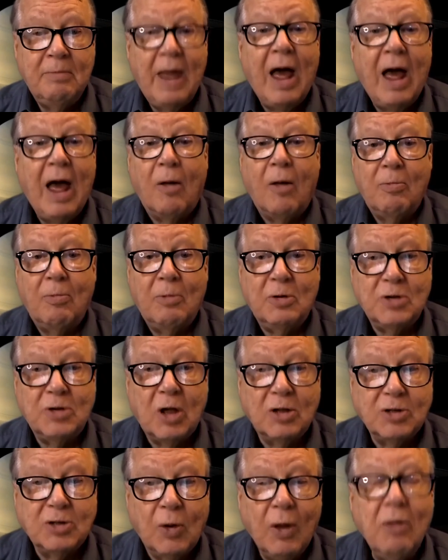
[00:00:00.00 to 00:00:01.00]
Now, there's
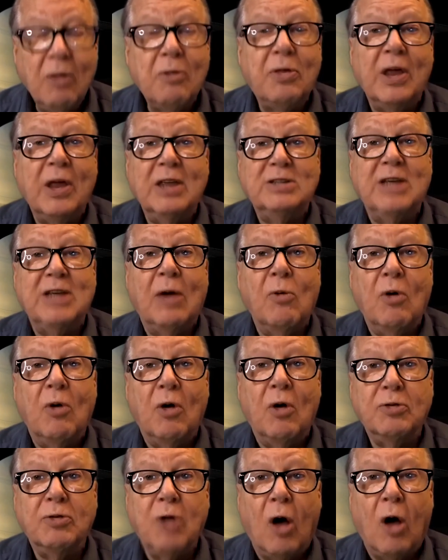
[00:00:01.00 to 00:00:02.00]
also other things that
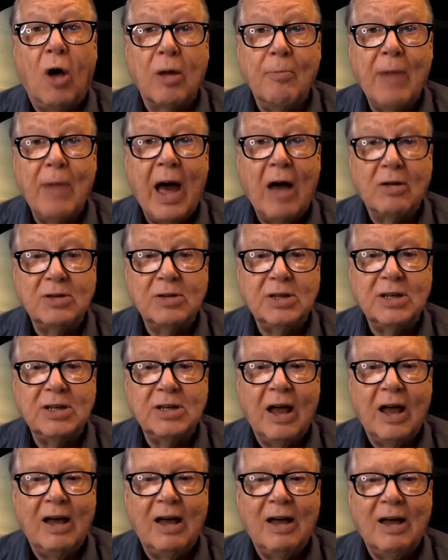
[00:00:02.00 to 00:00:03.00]
we'll talk about
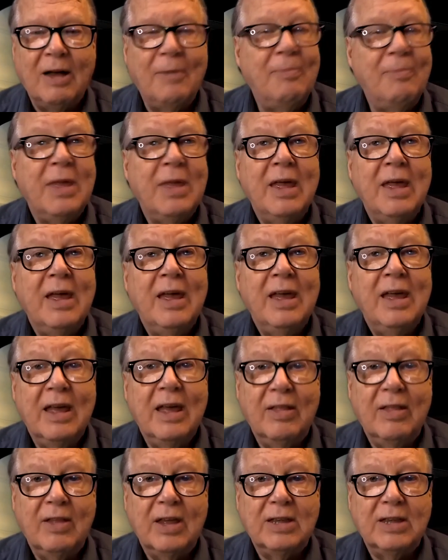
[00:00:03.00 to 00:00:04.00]

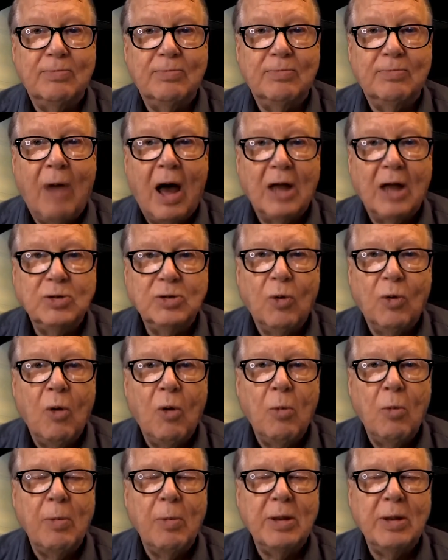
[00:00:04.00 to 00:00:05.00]
in this
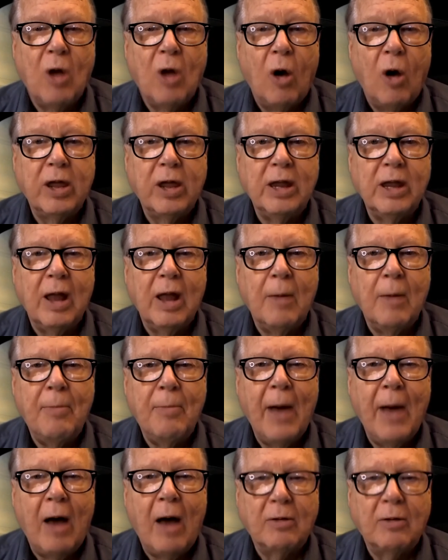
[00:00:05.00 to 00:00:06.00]
module. We'll be talking
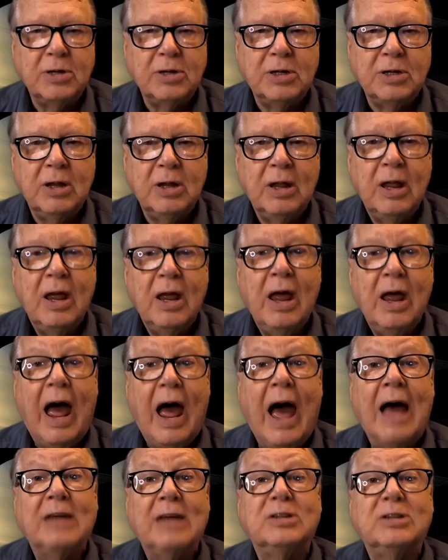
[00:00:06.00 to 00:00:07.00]
about
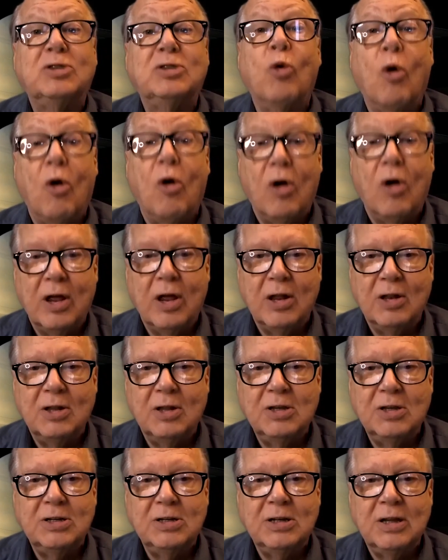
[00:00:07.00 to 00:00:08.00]

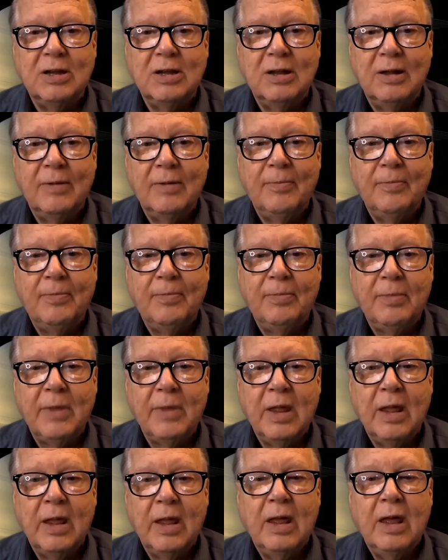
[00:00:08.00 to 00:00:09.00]
asteroids
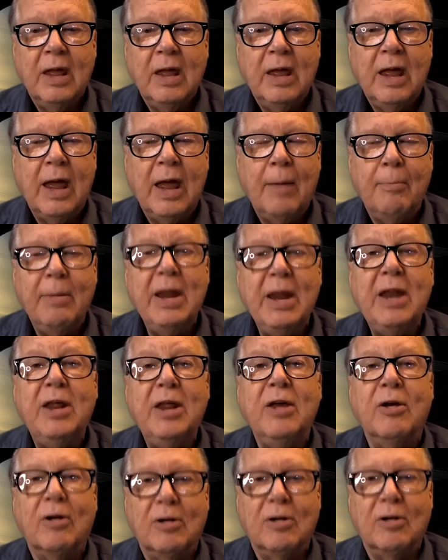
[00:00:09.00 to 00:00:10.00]
and
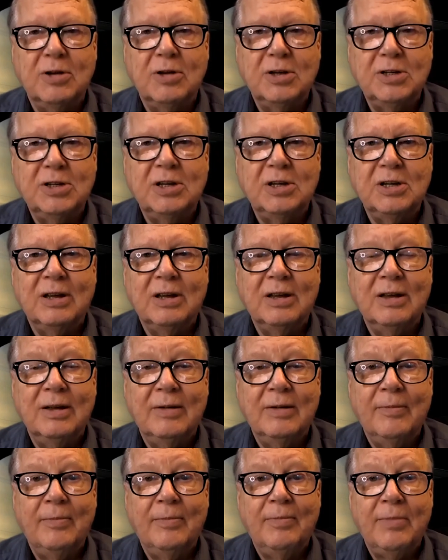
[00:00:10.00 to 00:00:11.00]
meteors
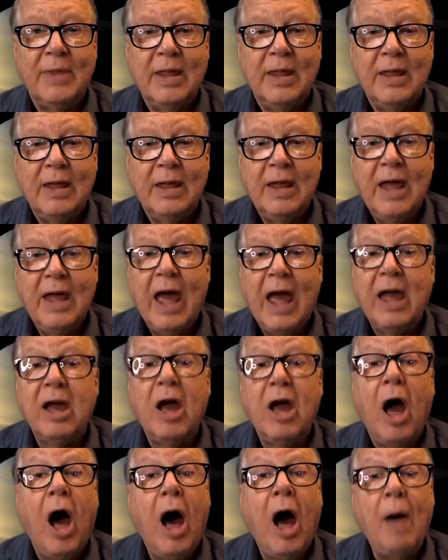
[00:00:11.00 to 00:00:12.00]

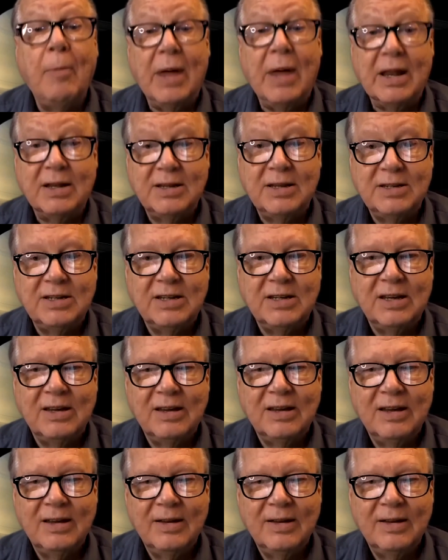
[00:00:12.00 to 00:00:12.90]
and comets.